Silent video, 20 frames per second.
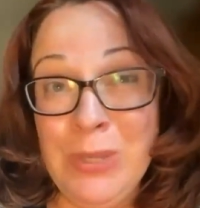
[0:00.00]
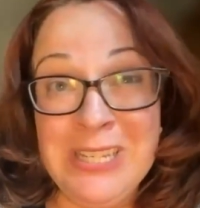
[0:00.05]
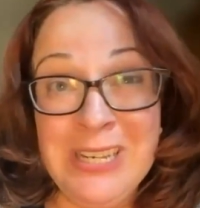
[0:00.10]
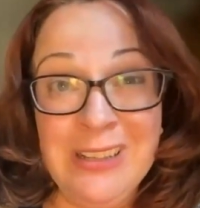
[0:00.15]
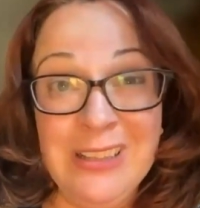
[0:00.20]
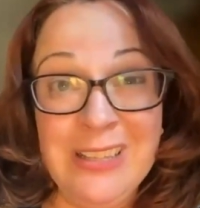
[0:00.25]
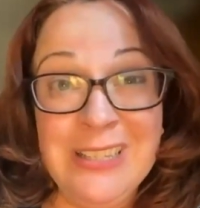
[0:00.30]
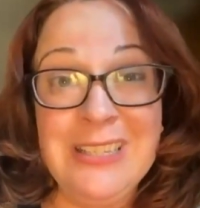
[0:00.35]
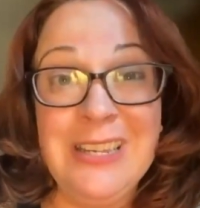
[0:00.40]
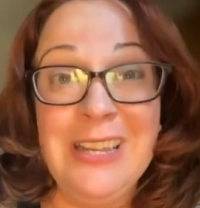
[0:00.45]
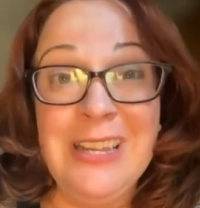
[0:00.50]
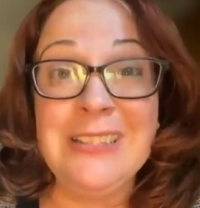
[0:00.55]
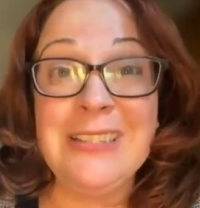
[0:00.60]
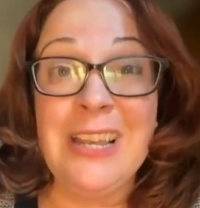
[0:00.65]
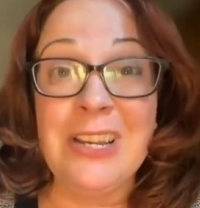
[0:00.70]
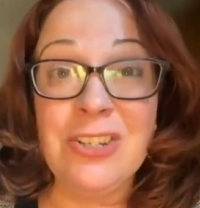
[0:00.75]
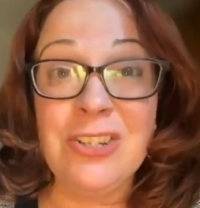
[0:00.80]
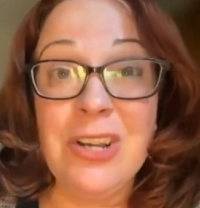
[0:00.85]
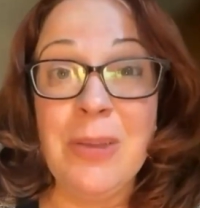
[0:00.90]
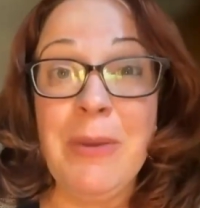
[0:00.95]
We did a
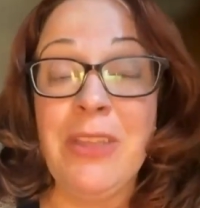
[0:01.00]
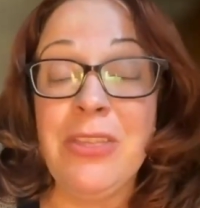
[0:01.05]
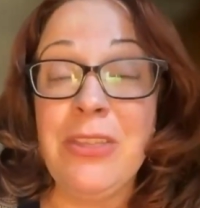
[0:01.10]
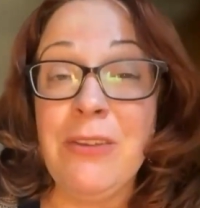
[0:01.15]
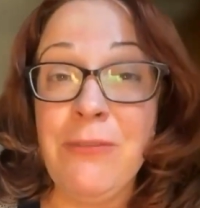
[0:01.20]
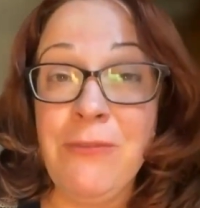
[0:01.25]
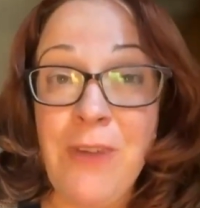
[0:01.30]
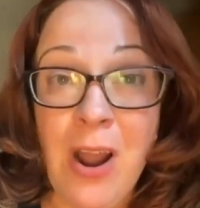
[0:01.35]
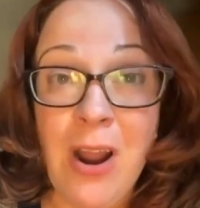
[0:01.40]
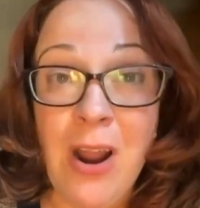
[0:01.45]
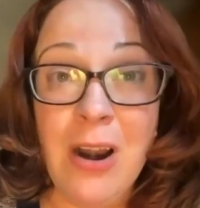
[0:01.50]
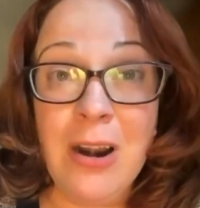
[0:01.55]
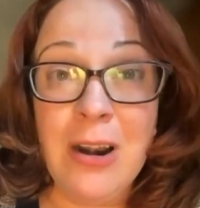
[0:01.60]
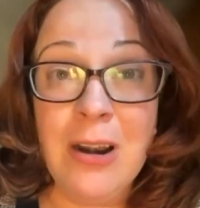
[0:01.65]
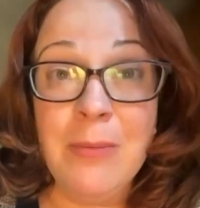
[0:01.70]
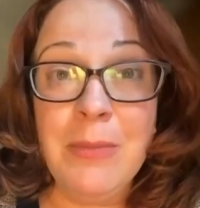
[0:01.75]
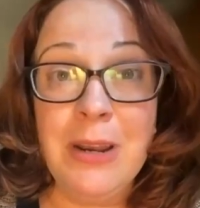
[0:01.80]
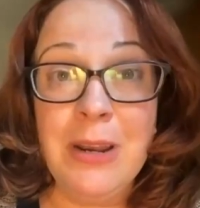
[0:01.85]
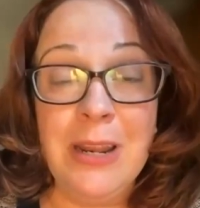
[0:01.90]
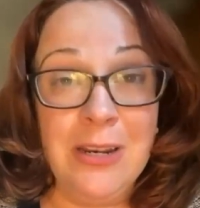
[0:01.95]
listening session about the
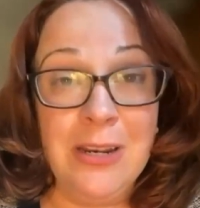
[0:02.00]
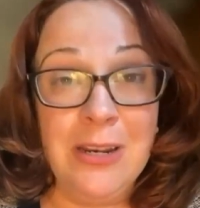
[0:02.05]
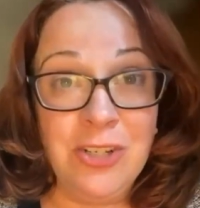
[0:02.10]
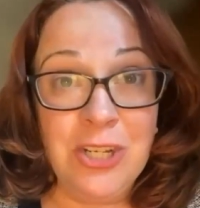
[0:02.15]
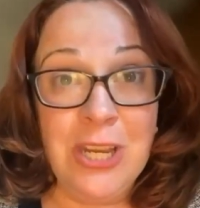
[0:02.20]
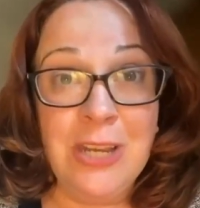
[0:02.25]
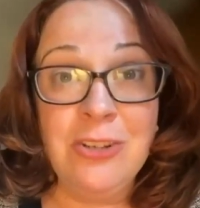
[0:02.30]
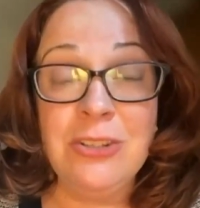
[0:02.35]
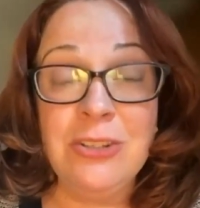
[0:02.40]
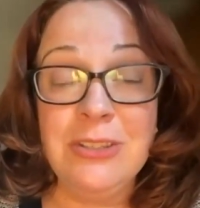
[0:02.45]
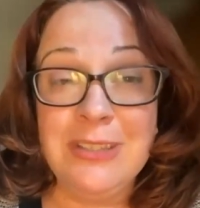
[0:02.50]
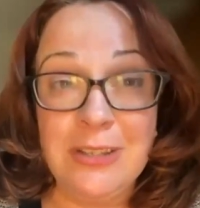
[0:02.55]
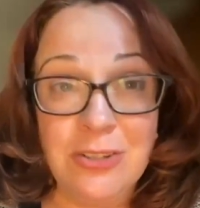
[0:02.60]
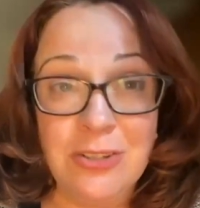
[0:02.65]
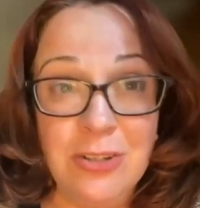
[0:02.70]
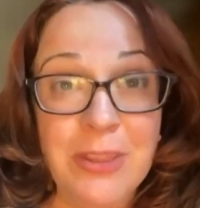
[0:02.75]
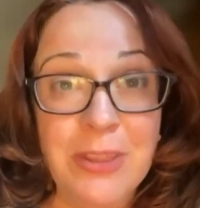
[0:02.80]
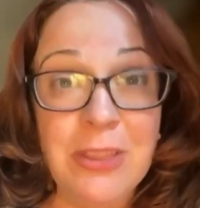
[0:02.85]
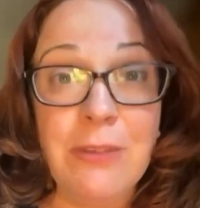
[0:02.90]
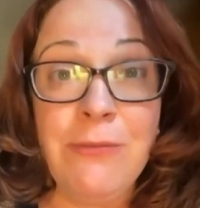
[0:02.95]
farm and an education
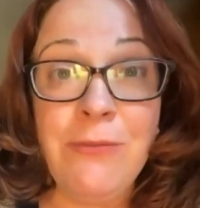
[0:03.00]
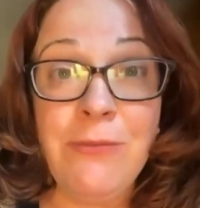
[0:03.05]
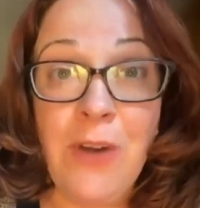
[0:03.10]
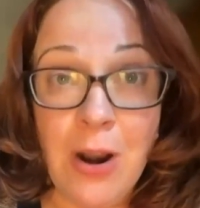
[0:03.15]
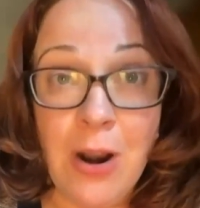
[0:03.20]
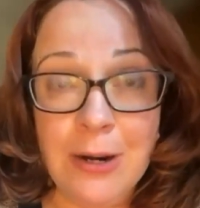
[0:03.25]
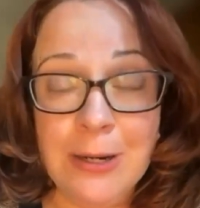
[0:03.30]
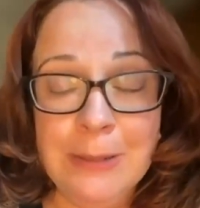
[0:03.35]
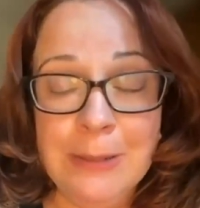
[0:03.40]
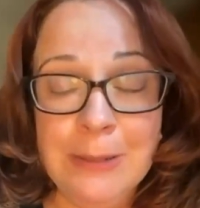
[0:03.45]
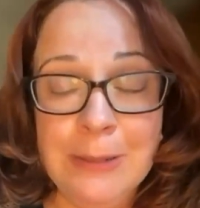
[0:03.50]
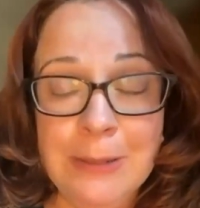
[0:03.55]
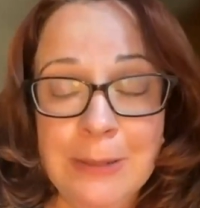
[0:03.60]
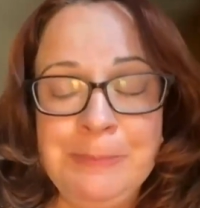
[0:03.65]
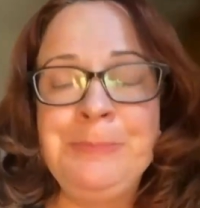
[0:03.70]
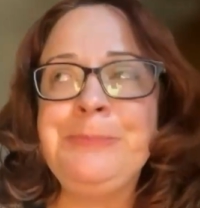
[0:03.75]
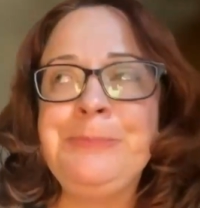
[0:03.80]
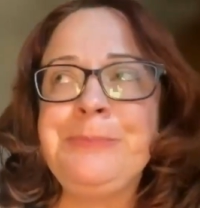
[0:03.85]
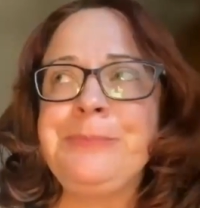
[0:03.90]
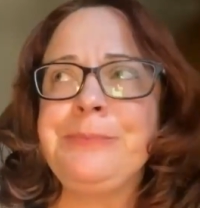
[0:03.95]
session about the
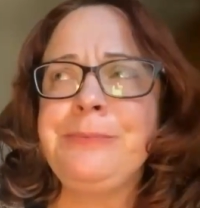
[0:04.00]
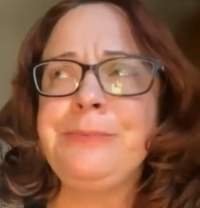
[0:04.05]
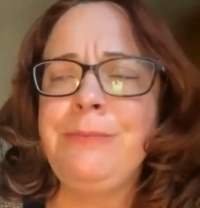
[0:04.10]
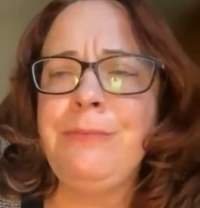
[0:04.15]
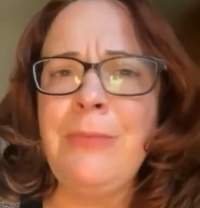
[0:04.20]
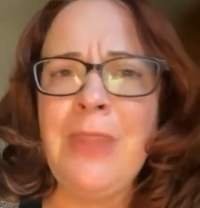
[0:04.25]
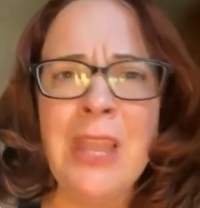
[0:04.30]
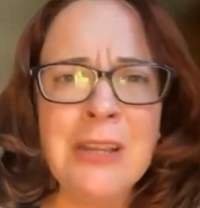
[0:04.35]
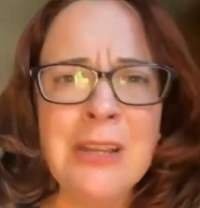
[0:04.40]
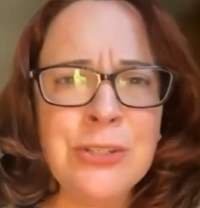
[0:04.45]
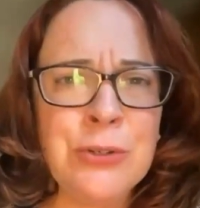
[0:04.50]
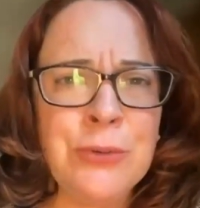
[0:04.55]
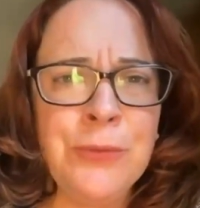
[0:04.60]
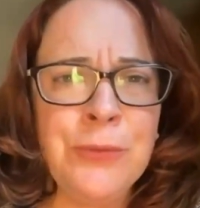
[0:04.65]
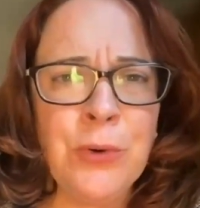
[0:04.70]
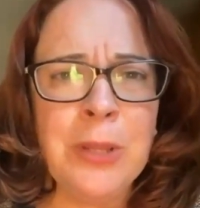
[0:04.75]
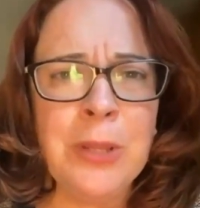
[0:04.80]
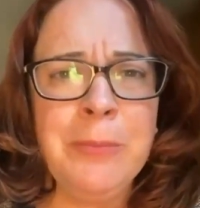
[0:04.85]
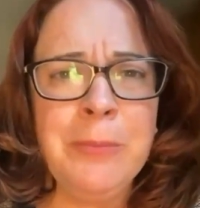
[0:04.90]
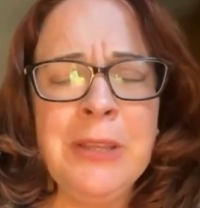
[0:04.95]
farm at
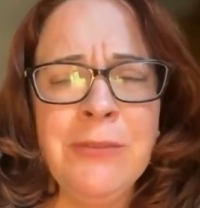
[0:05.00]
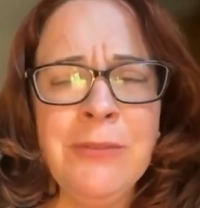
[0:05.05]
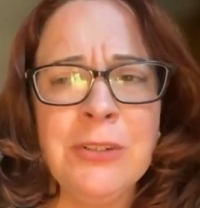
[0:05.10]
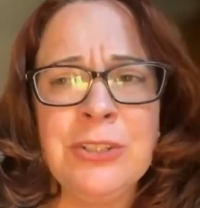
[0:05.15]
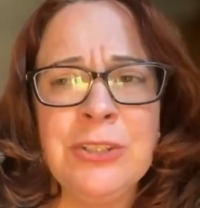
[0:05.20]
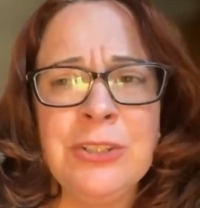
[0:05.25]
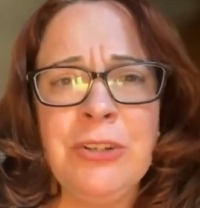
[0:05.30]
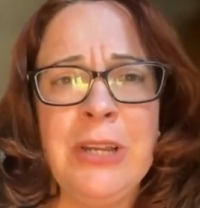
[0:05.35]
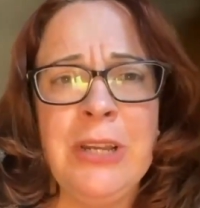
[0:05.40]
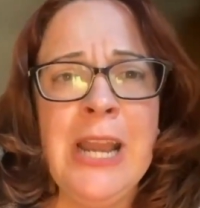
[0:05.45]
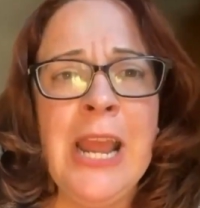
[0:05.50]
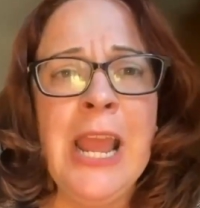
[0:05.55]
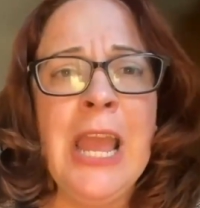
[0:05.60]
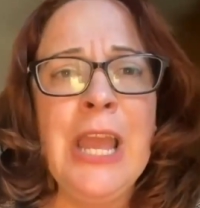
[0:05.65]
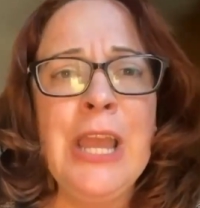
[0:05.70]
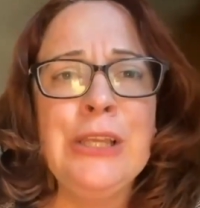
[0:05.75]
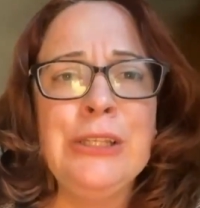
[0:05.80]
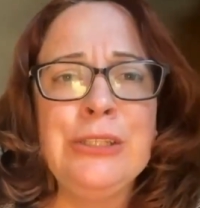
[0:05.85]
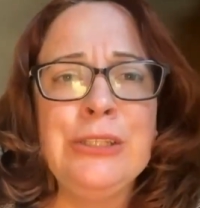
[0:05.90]
240 Beaver Street.